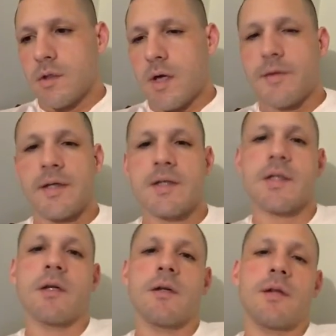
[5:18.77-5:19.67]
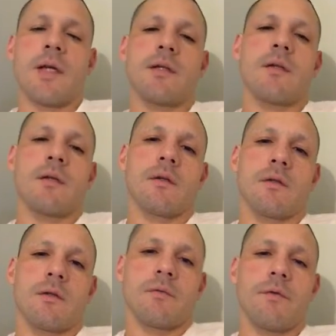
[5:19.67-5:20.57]
I think it's a good thing to
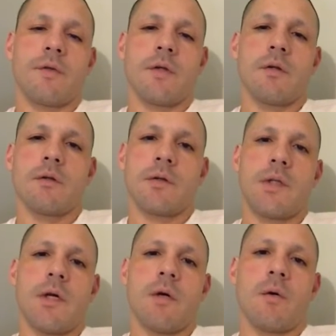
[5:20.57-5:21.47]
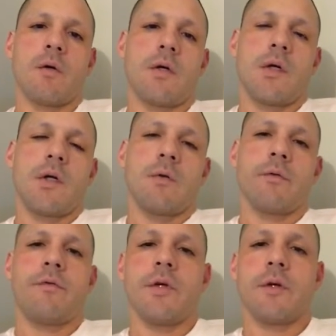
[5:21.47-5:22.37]
reveal
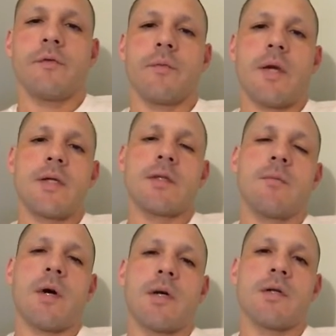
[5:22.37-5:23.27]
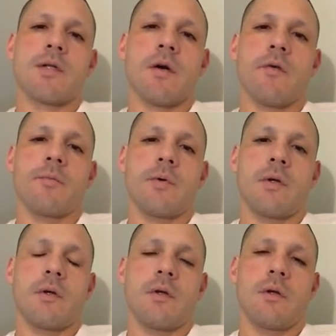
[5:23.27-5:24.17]
information about yourself.
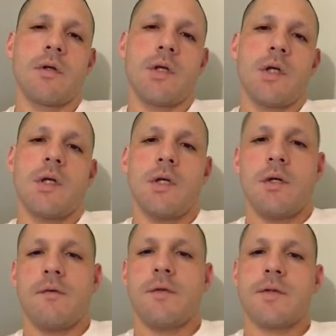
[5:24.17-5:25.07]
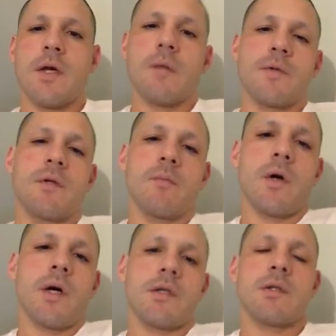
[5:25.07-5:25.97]
But if you tell them too
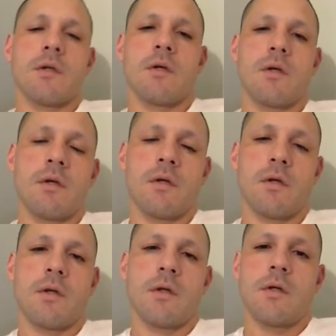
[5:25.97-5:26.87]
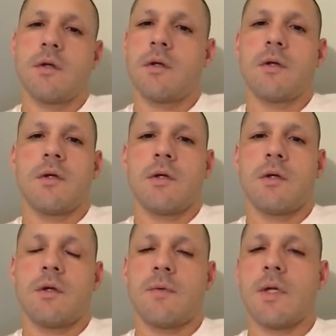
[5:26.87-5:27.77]
much,
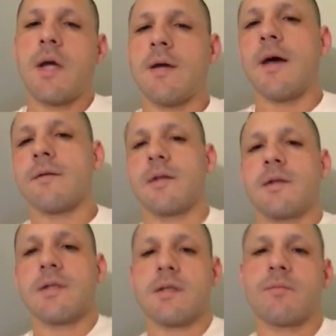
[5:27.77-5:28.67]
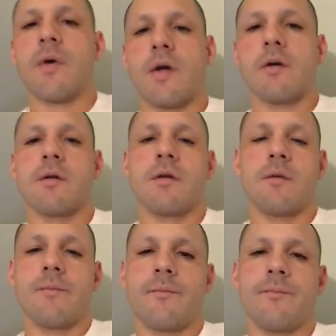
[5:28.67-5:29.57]
I mean, I think this is better
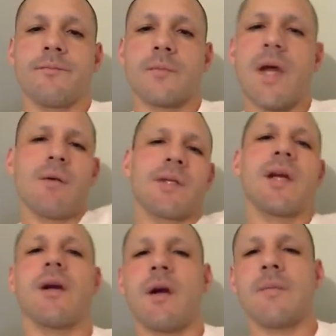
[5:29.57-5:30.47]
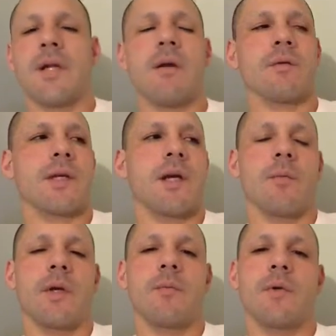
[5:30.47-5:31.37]
than. I don't care. I mean, I don't
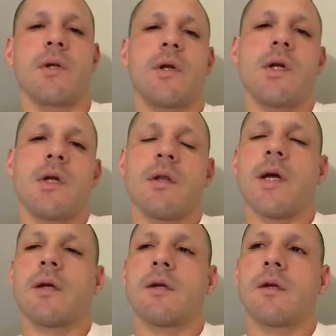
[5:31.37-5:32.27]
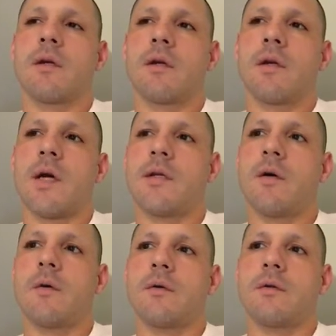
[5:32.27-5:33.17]
care, man. But like, I
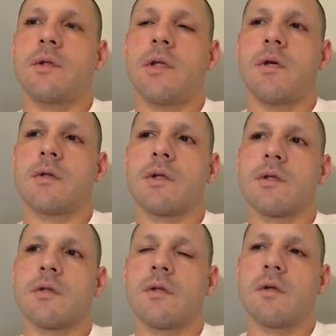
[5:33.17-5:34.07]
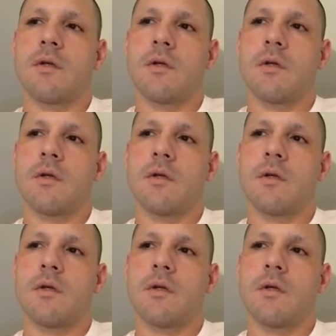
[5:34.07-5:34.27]
don't, because